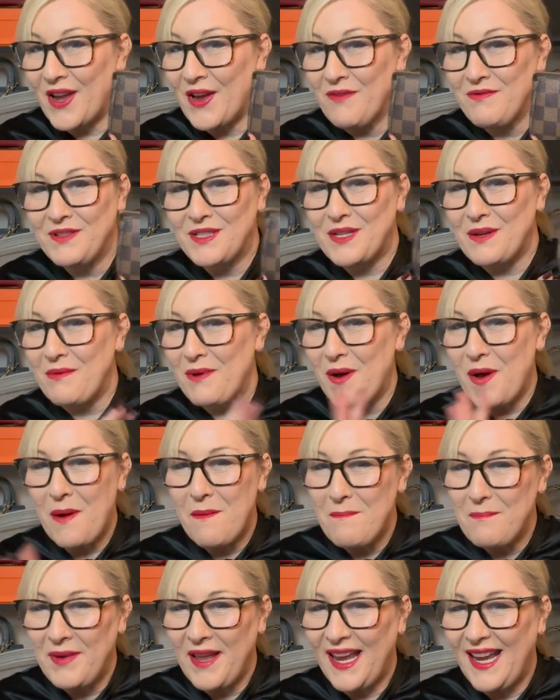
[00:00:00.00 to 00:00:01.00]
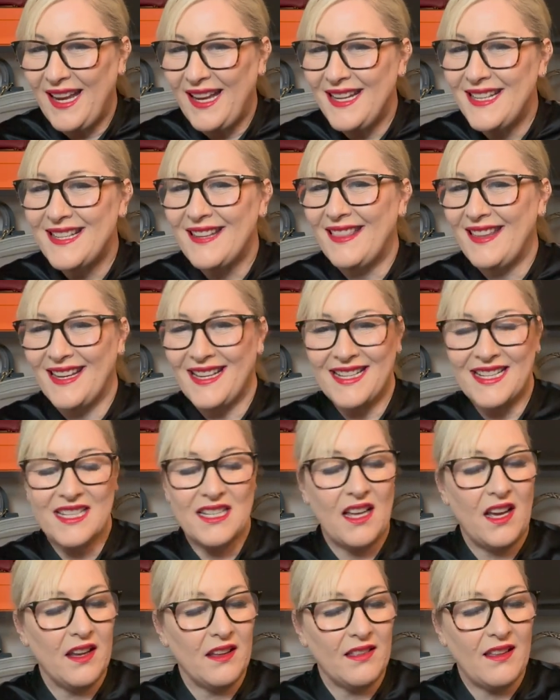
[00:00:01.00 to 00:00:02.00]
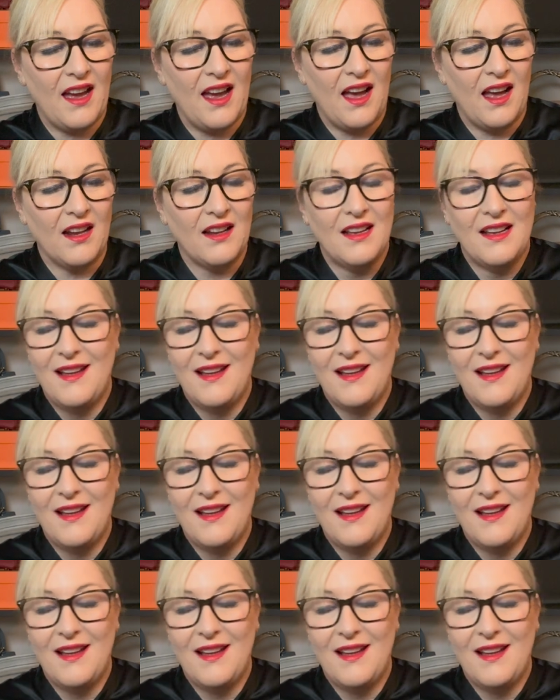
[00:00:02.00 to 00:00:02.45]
some Compeed, things like that.